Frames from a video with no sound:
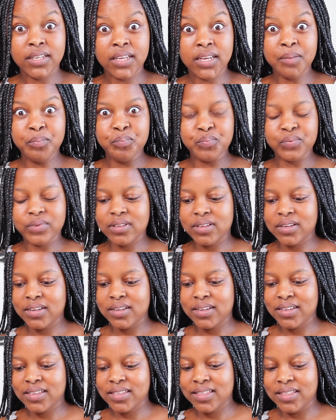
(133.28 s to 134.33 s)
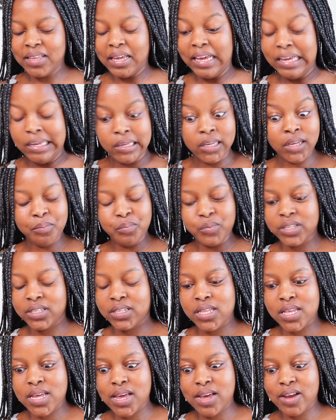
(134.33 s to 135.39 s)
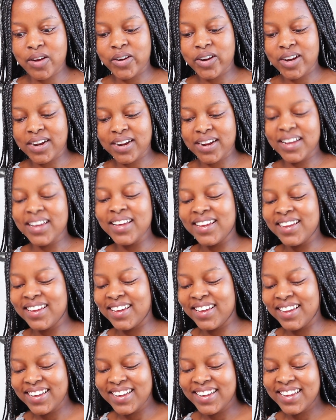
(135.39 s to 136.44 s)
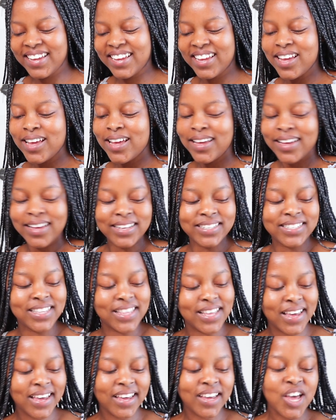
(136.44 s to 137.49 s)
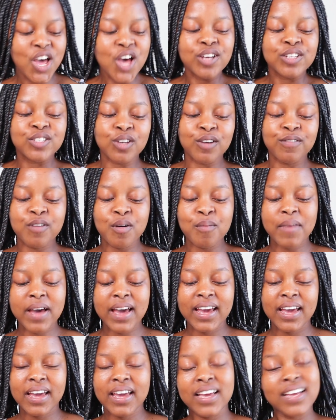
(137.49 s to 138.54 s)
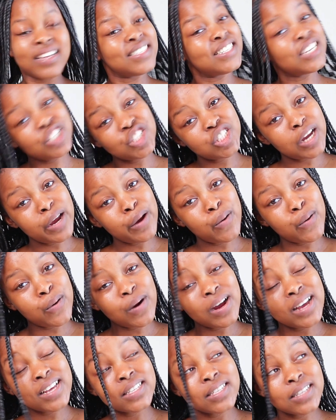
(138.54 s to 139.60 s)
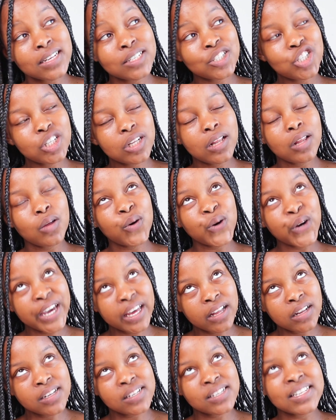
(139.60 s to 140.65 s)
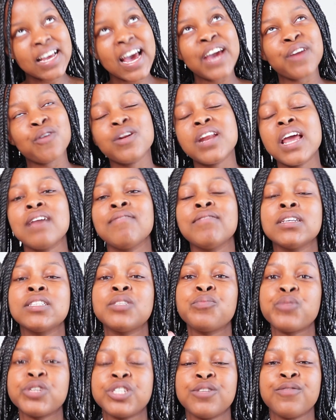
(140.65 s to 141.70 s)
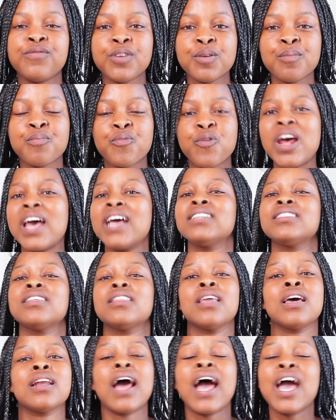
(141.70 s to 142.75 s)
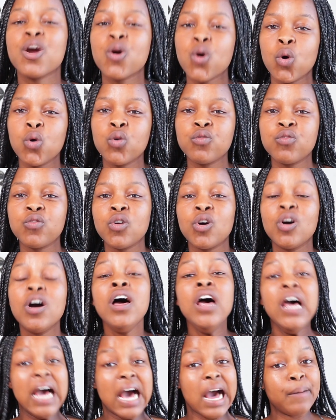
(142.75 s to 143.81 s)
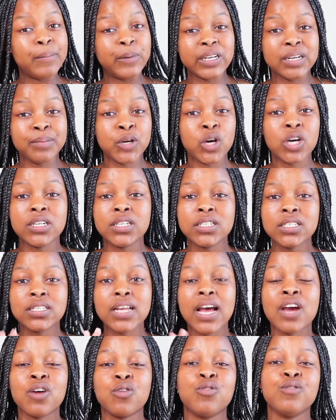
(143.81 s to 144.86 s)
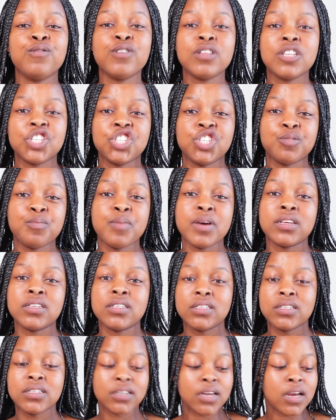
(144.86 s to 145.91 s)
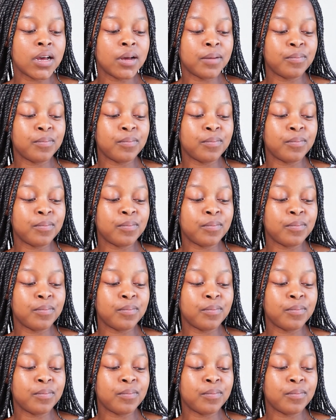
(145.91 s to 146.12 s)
Yep, it's there. It's there. So for my essential oils, I don't have a specific brand that I go for. I'm gonna be honest, I go for the cheapest